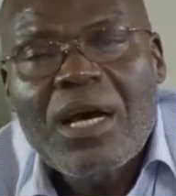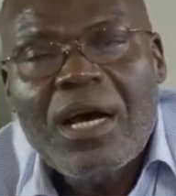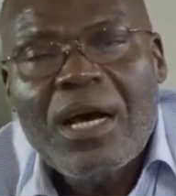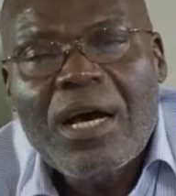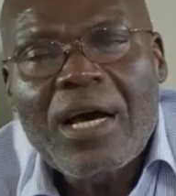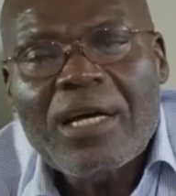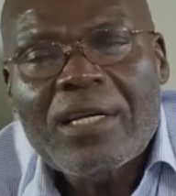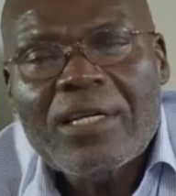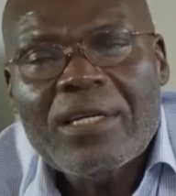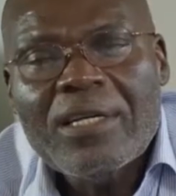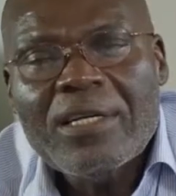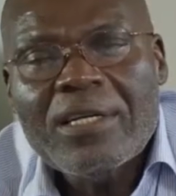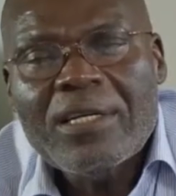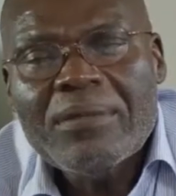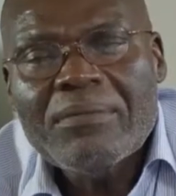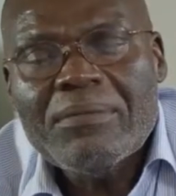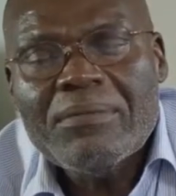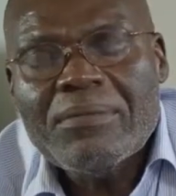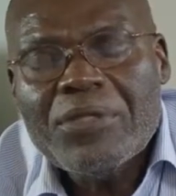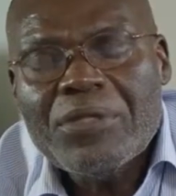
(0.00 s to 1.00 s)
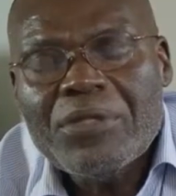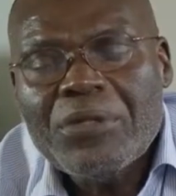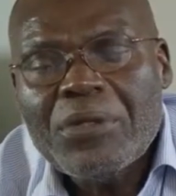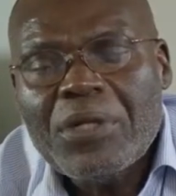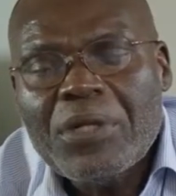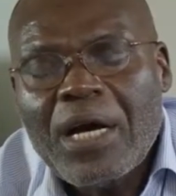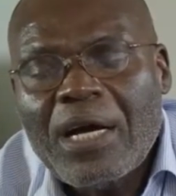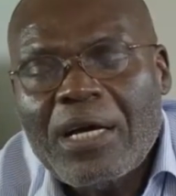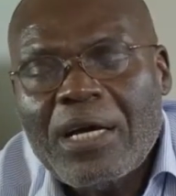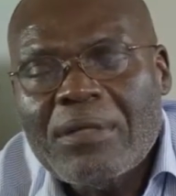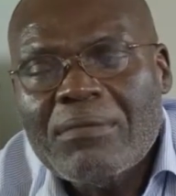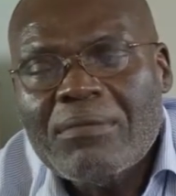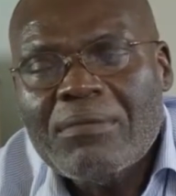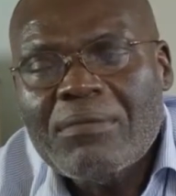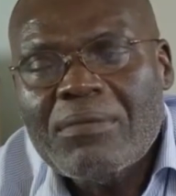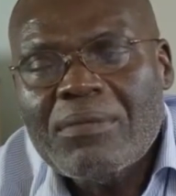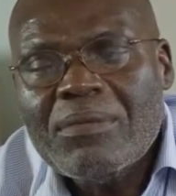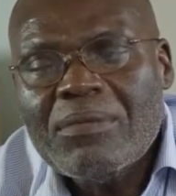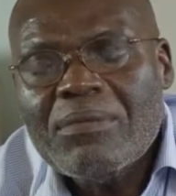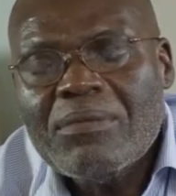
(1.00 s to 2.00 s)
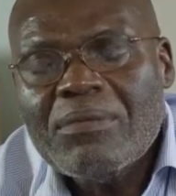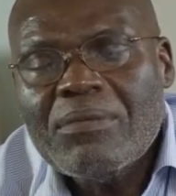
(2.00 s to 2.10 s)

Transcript: and you can